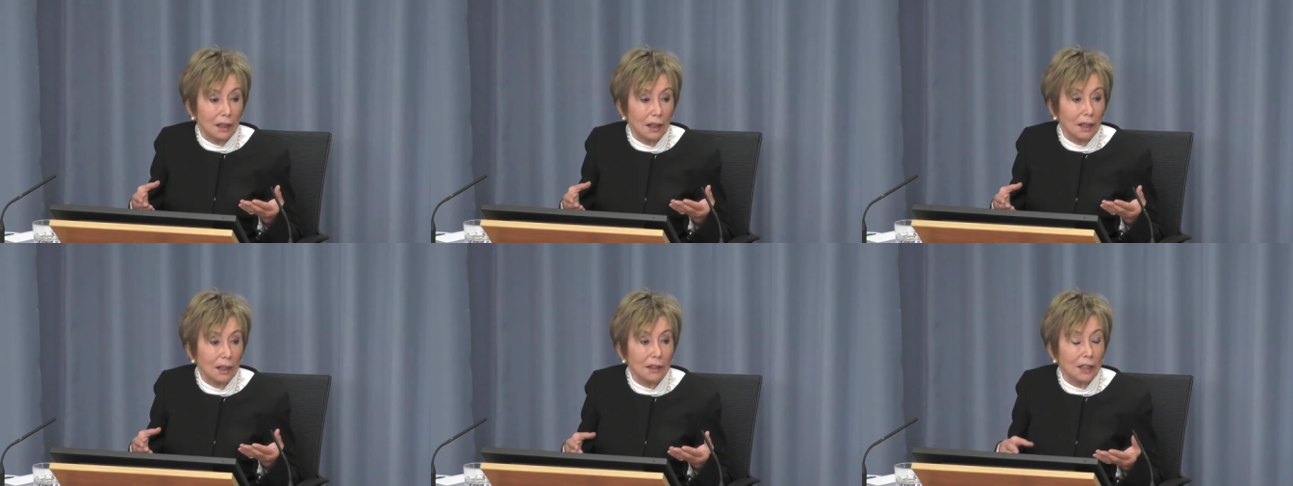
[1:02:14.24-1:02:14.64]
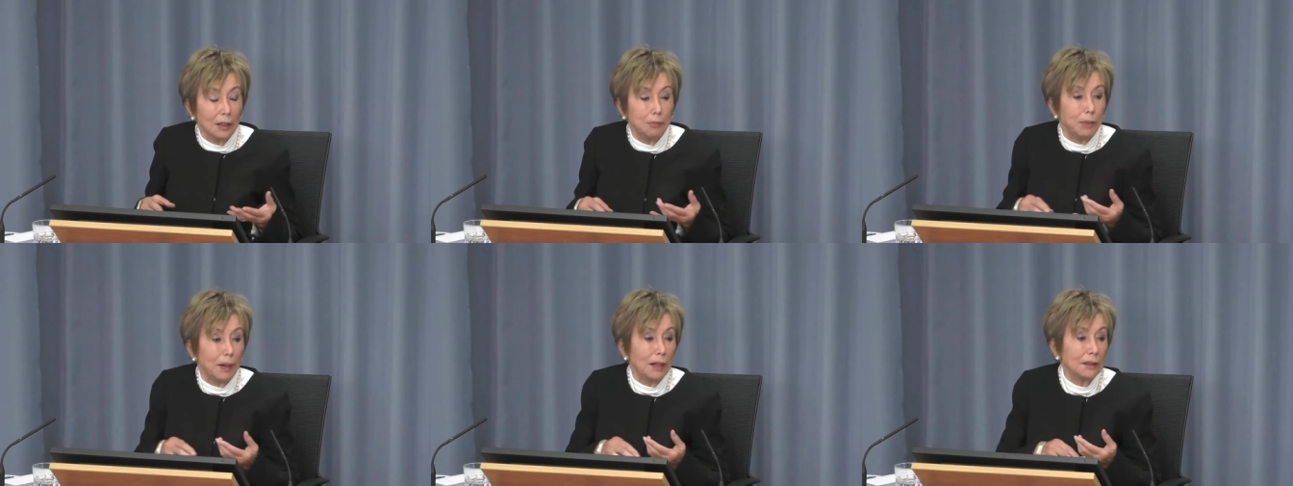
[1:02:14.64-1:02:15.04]
uh,
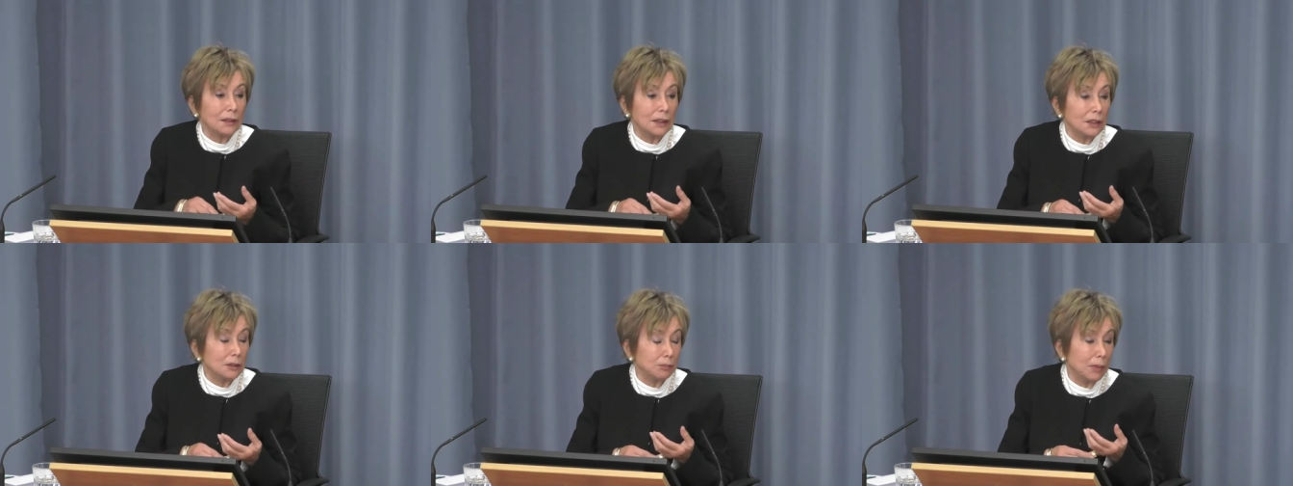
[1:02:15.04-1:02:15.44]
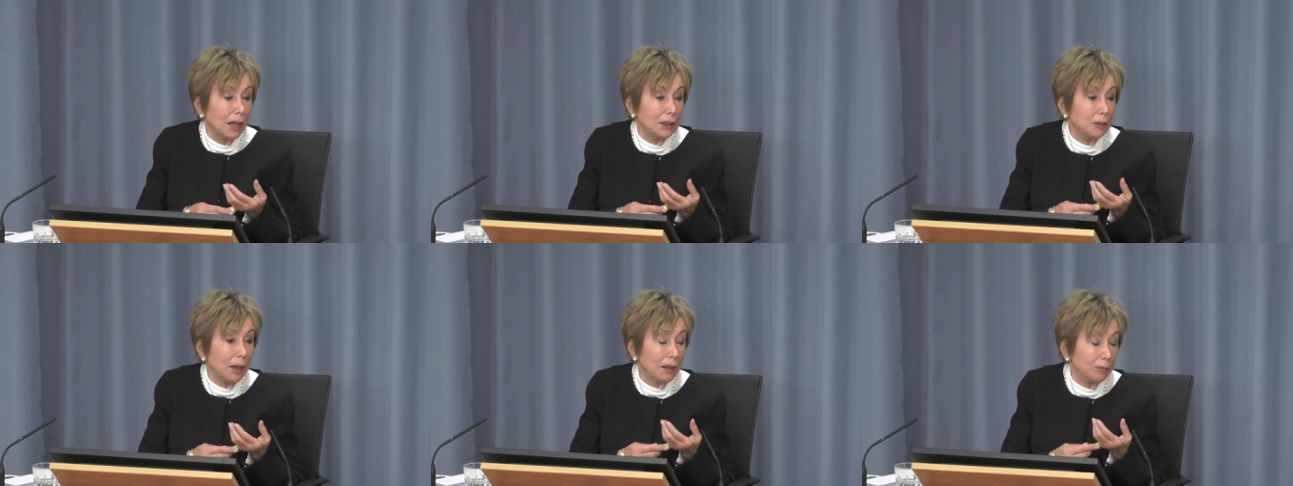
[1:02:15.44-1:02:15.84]
their partner
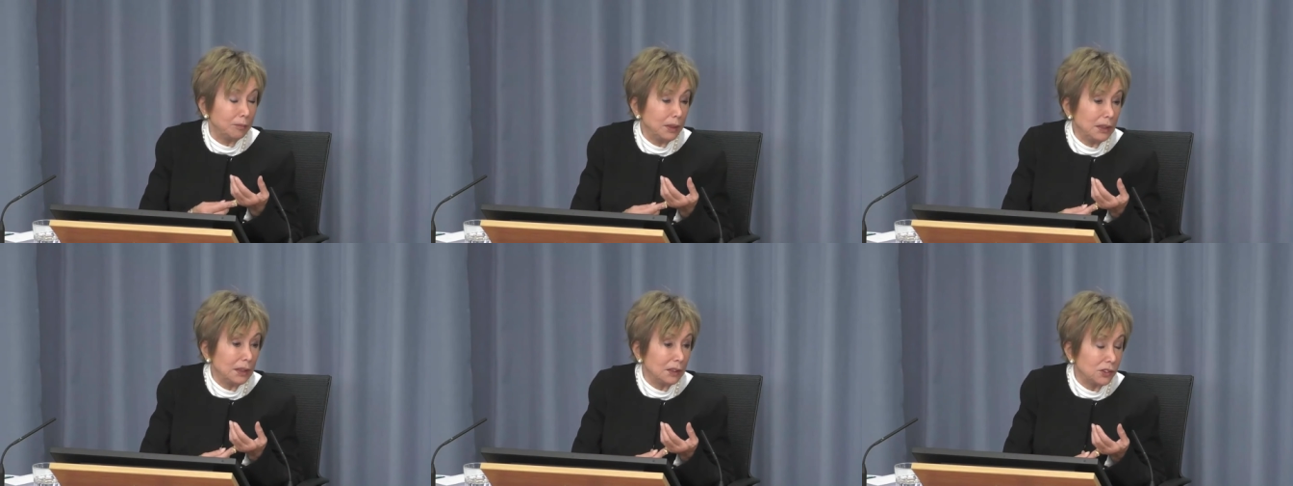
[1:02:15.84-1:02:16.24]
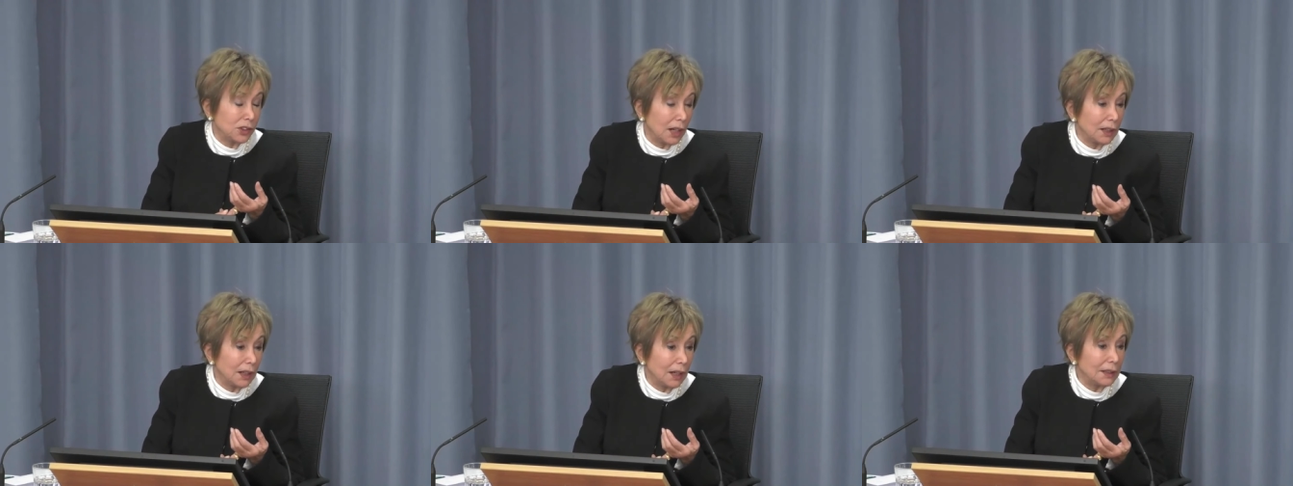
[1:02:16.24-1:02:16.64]
might have been a
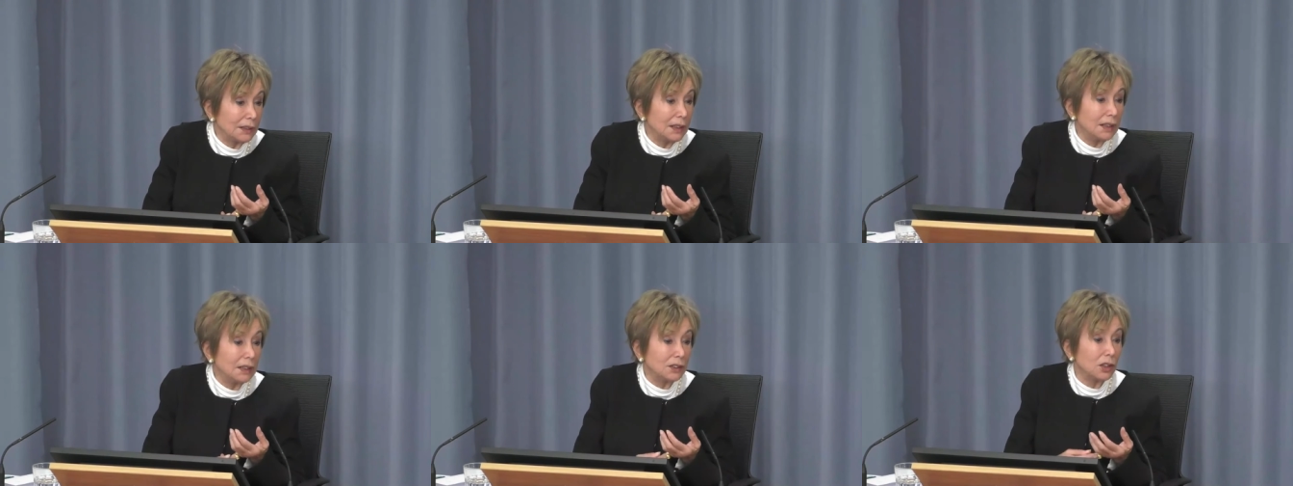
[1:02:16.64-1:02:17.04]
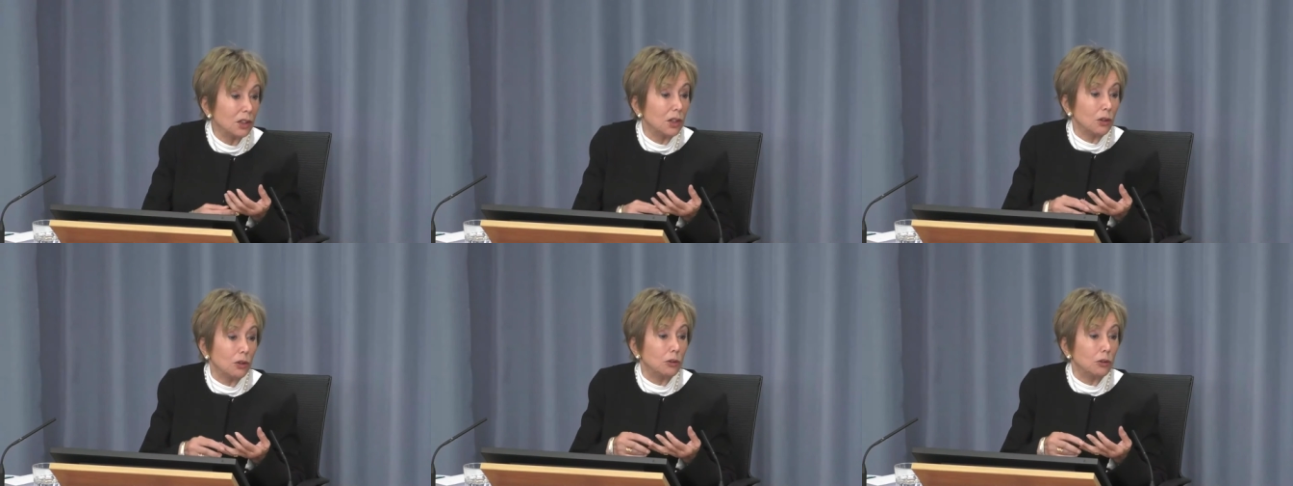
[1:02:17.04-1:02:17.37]
drug addict